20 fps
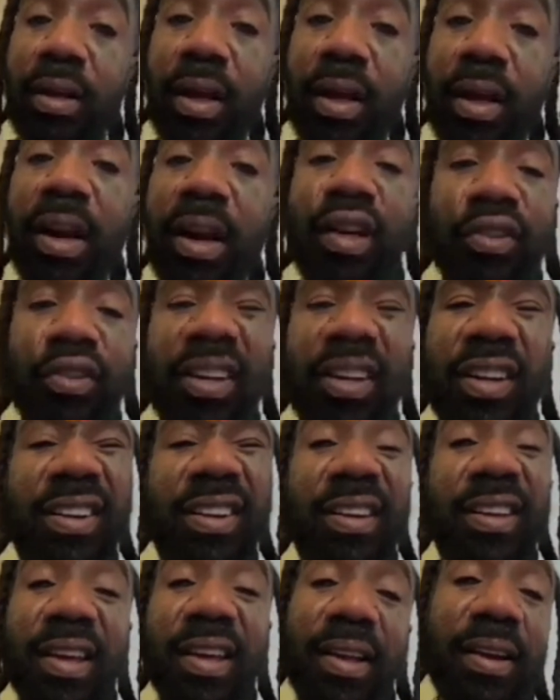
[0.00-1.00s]
Oh God, I'll
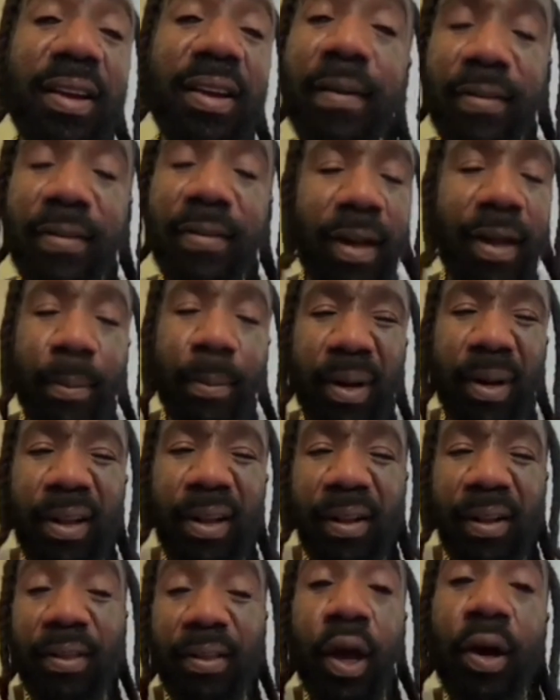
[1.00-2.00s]
try. Nigga can't never
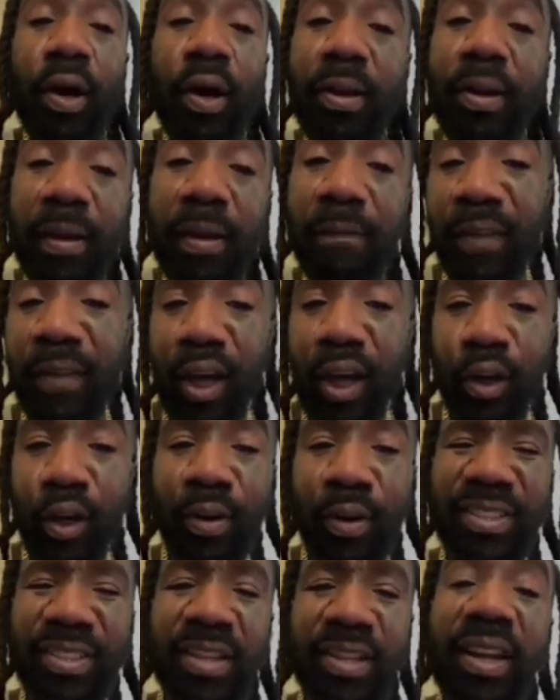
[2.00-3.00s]
like the only
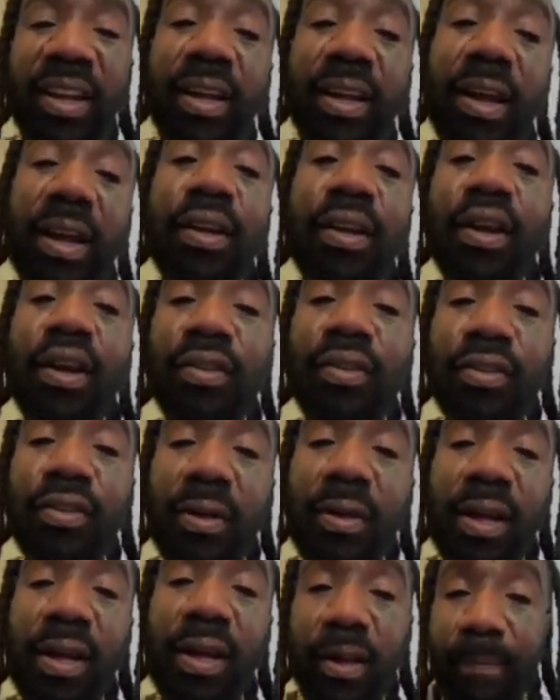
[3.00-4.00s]
failure is a nigga that
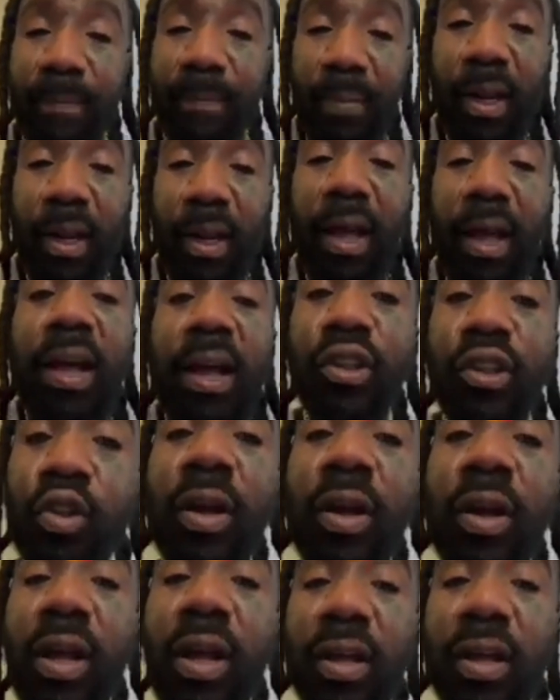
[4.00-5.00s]
don't try.
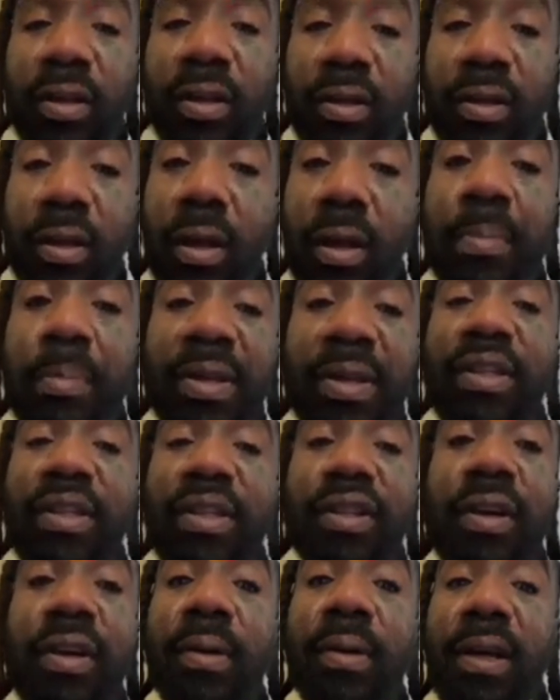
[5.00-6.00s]
I try. I
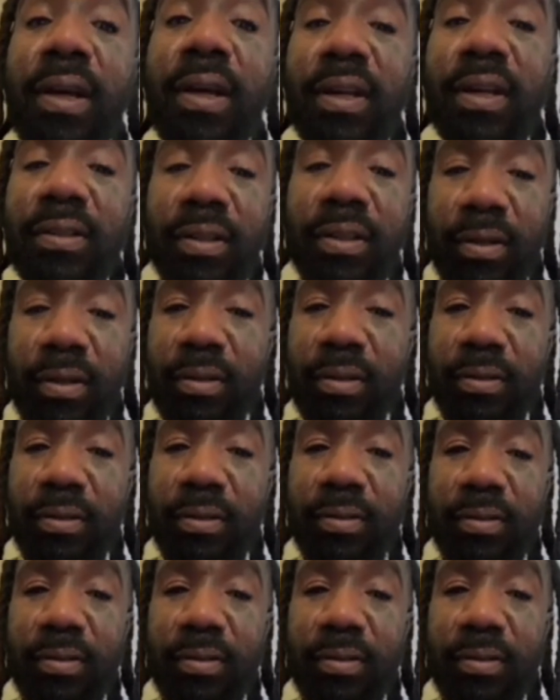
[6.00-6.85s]
beat your ass.